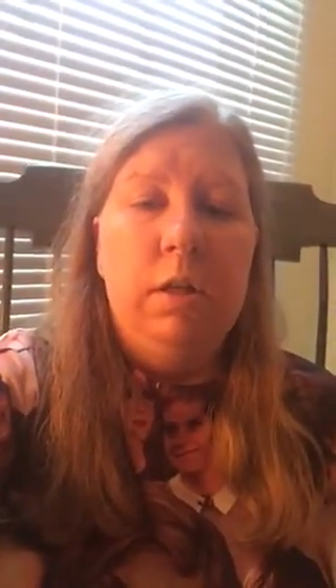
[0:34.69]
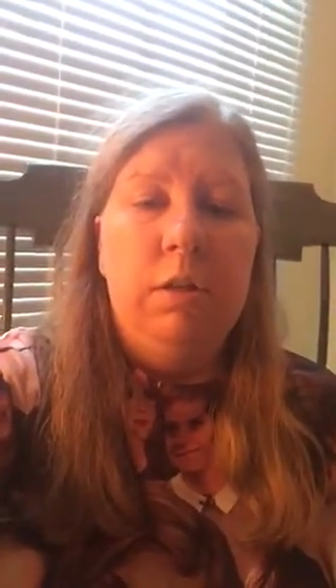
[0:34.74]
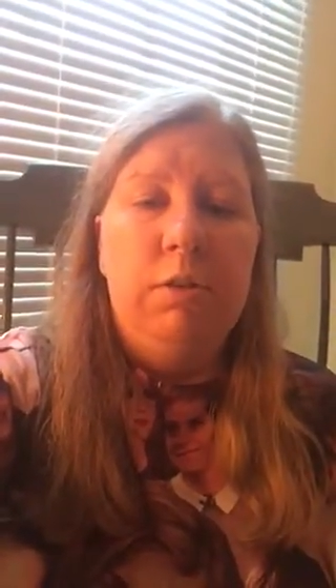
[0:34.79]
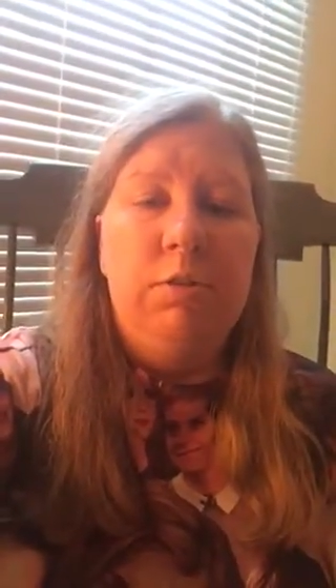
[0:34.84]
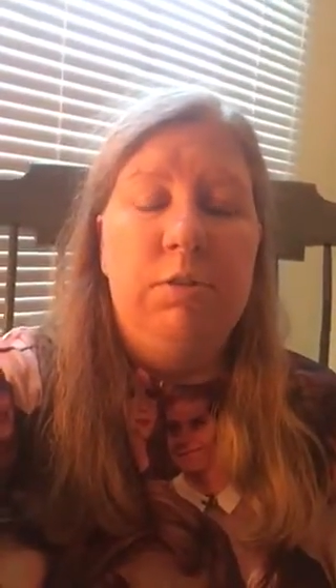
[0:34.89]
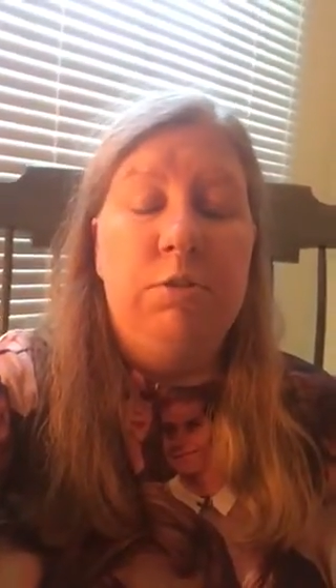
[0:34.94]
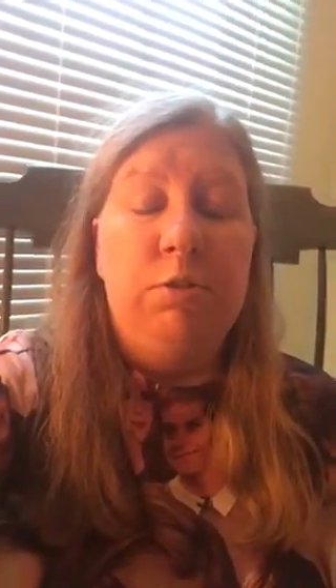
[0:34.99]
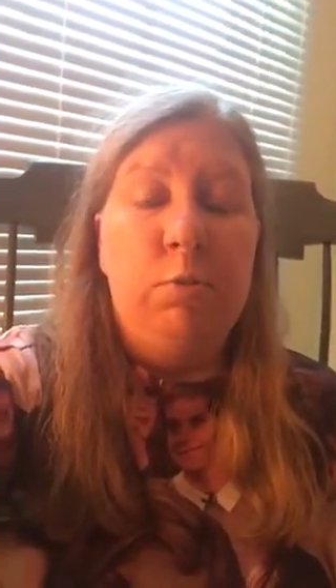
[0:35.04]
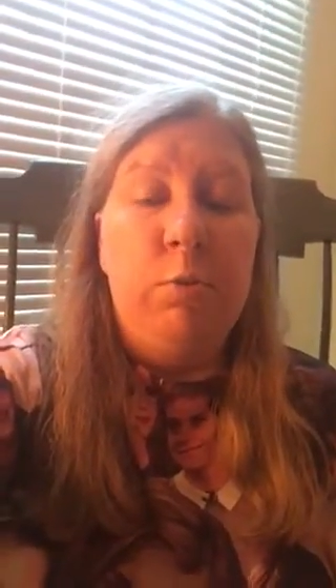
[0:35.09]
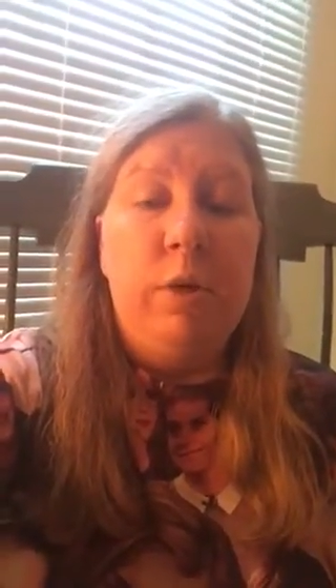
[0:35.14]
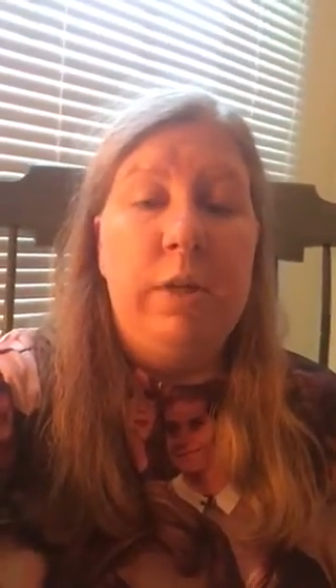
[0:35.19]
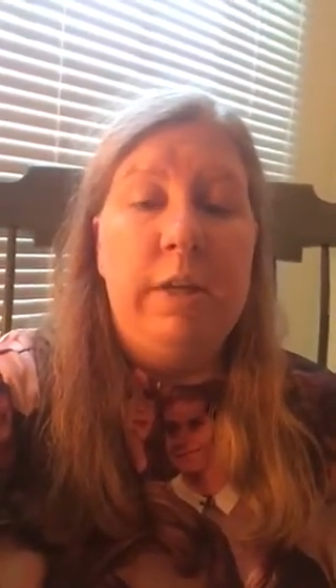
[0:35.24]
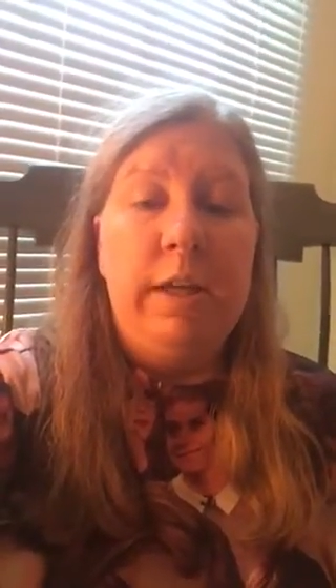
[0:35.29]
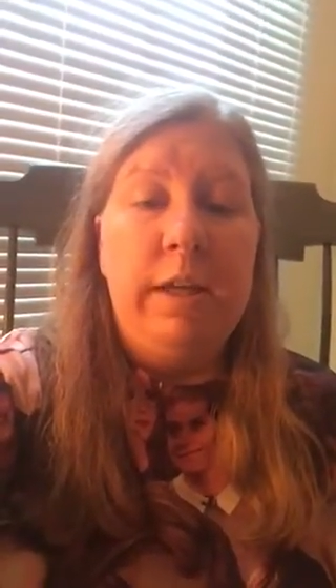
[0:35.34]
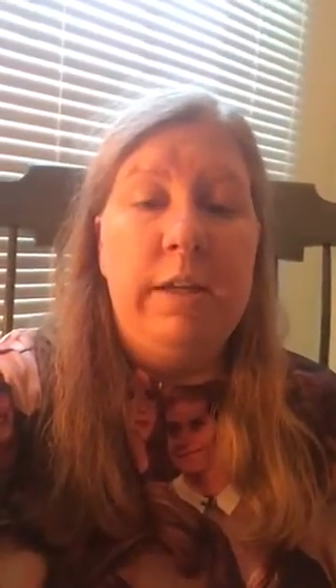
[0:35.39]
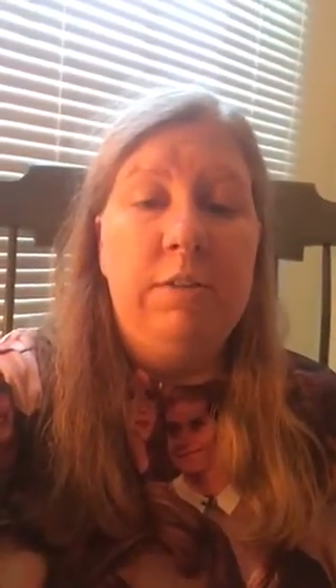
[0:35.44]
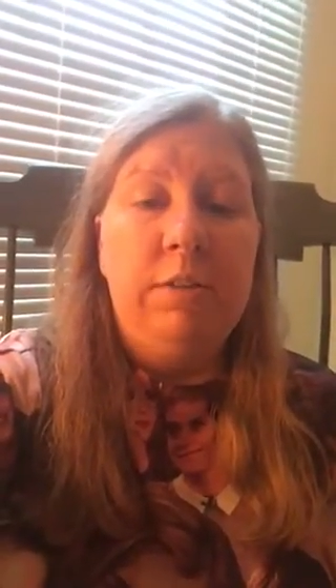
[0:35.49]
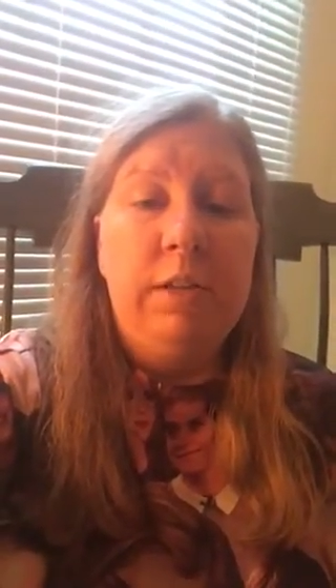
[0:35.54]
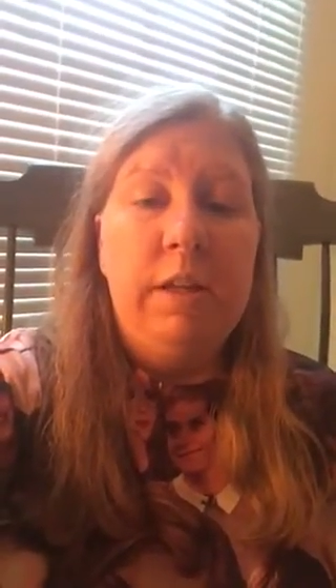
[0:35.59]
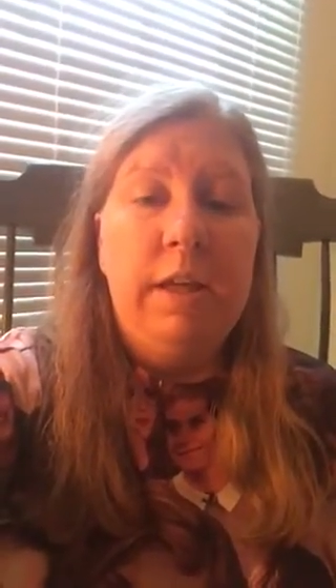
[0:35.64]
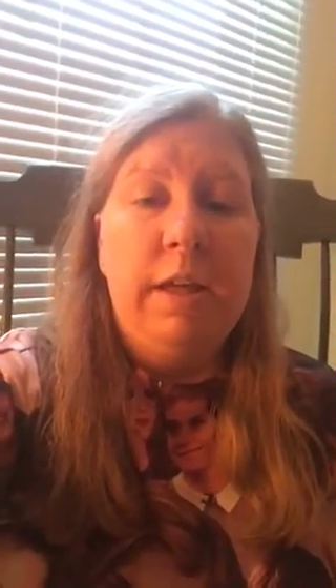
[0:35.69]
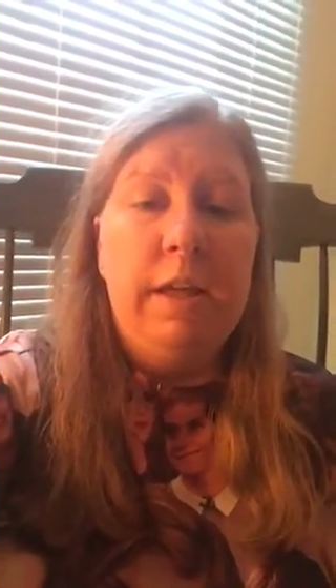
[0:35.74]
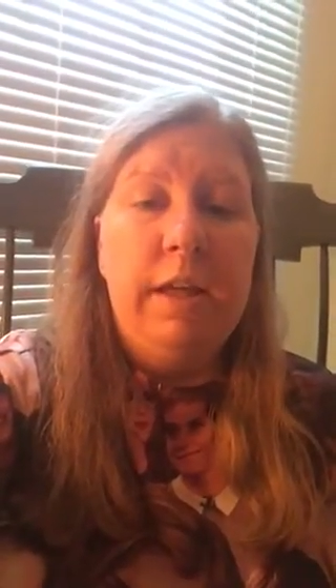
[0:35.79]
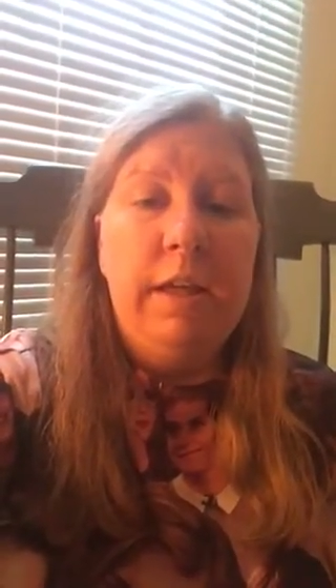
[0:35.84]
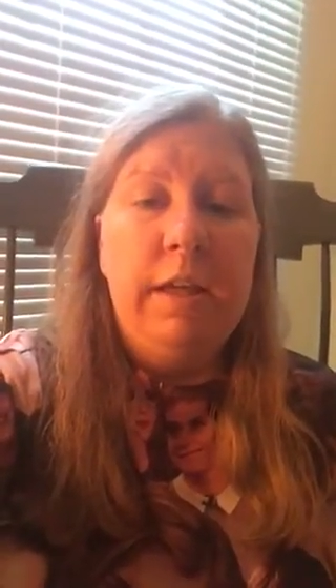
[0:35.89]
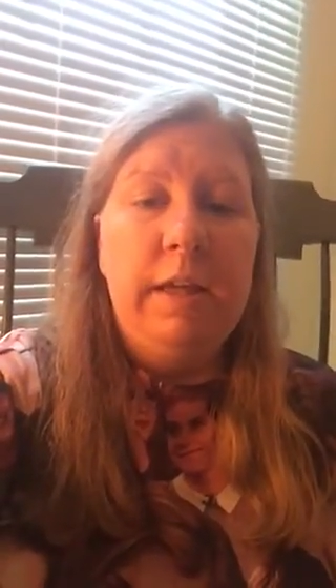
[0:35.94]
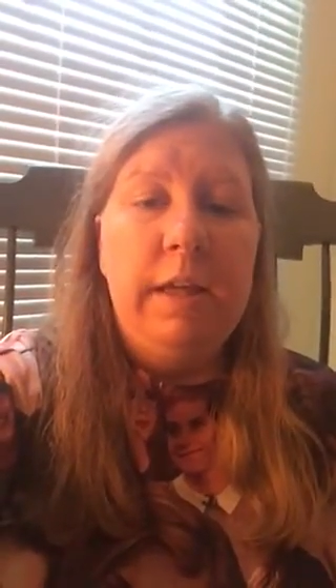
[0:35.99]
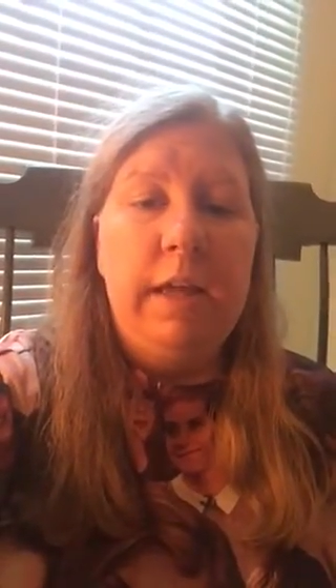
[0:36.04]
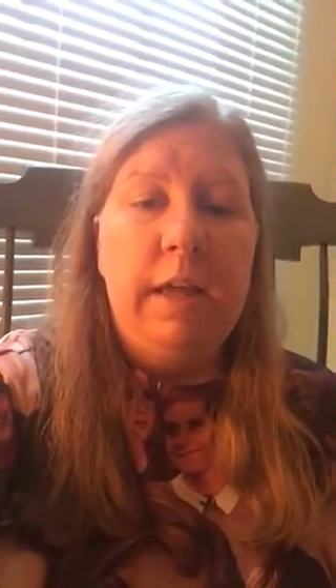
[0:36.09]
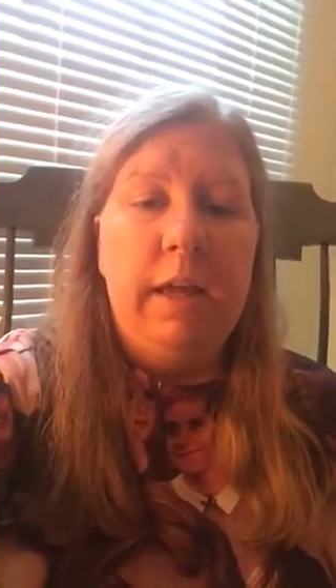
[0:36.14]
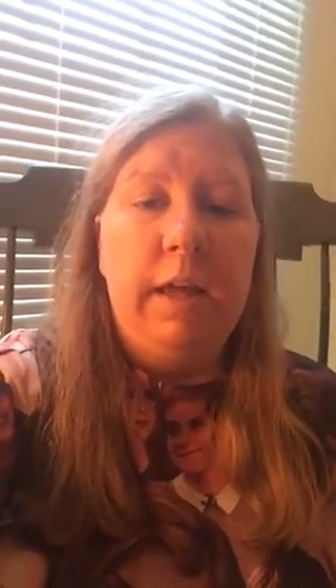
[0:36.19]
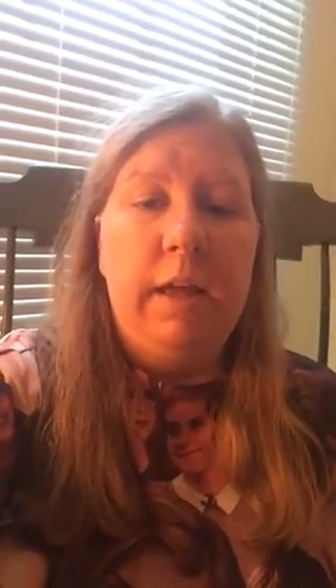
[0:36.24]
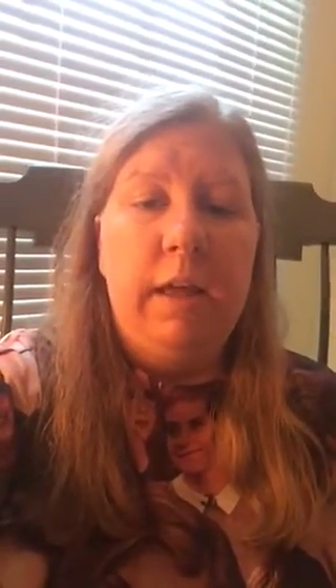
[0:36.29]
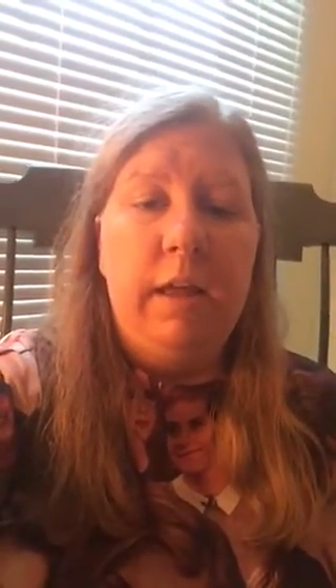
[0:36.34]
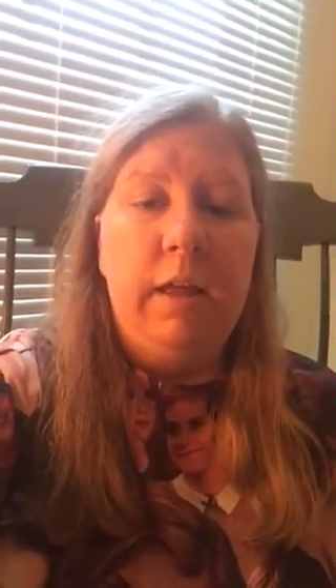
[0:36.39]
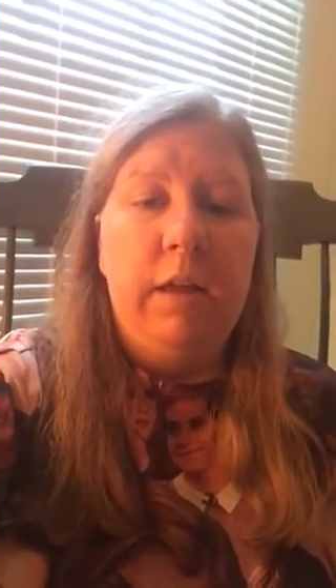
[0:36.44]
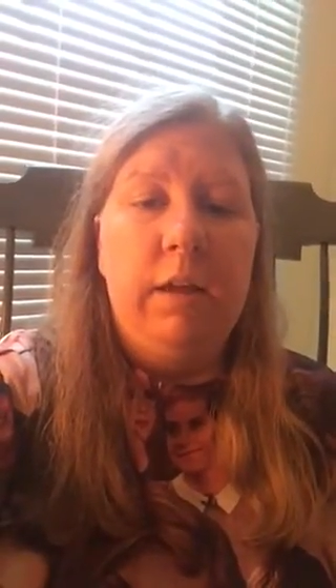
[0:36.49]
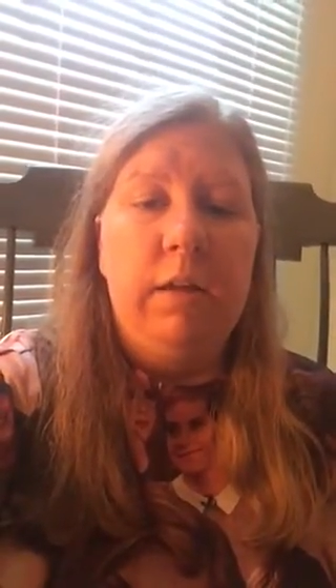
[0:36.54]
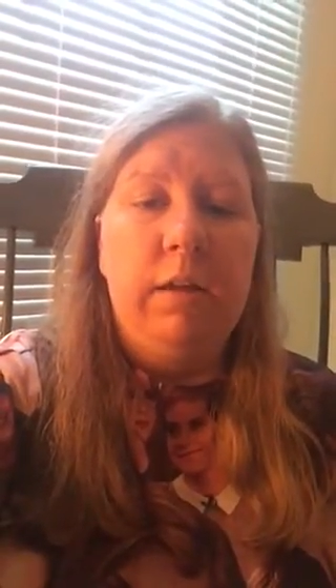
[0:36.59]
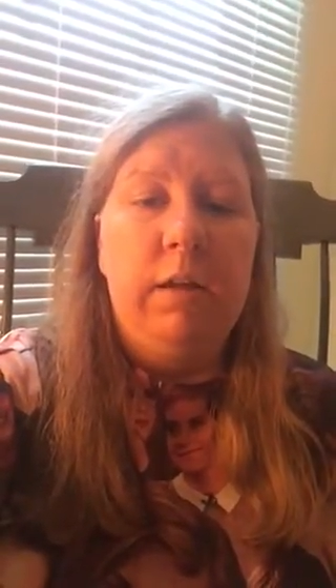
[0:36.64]
She's 28 today,
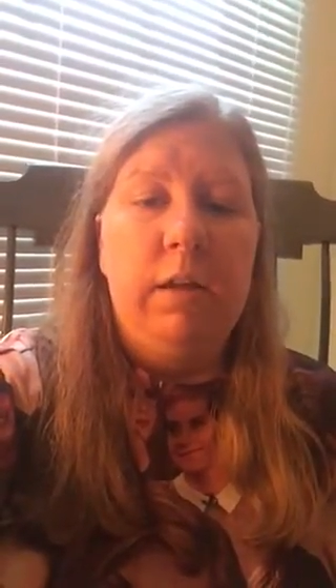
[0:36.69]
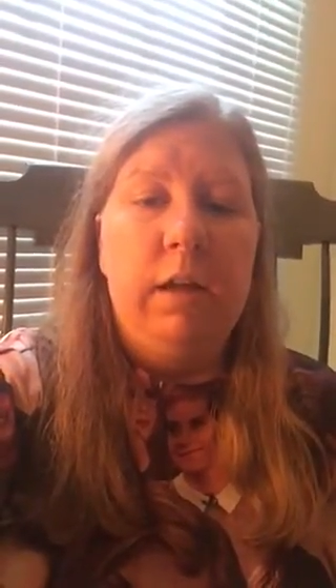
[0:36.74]
and